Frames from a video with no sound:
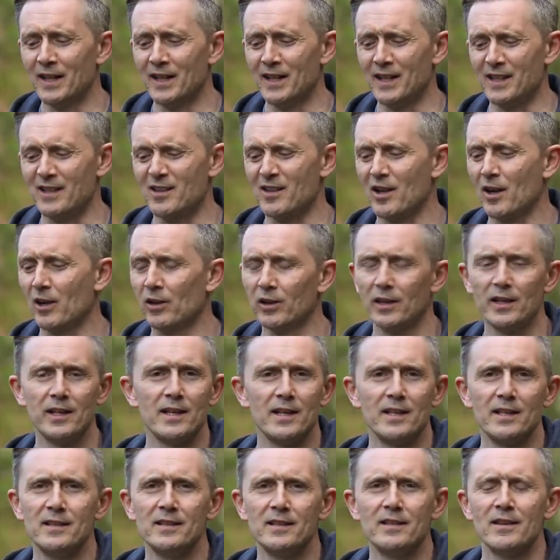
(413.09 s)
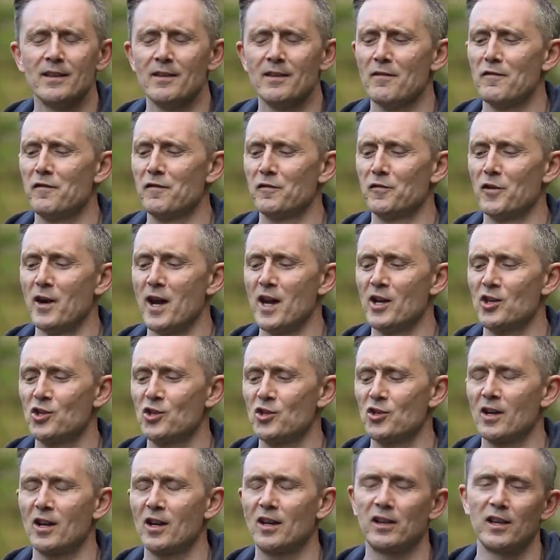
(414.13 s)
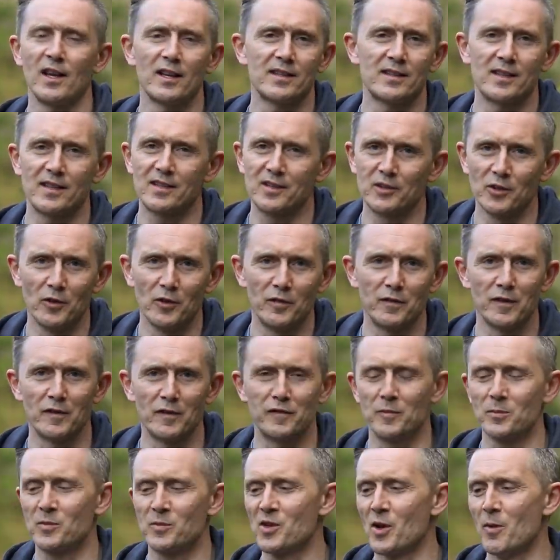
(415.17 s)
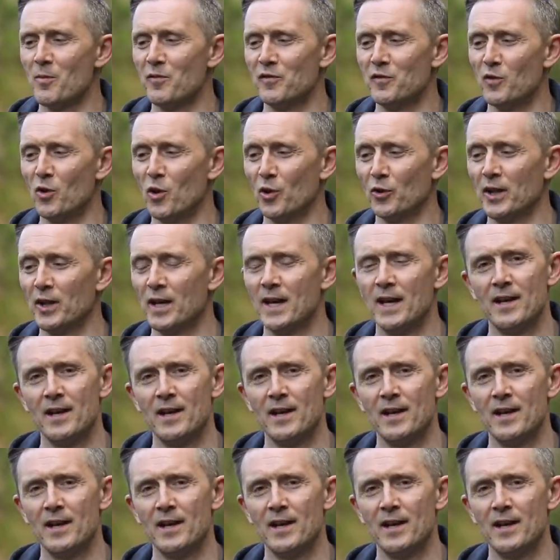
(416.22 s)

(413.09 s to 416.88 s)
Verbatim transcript: It's clean, fresh, classy stuff from Tom Ford.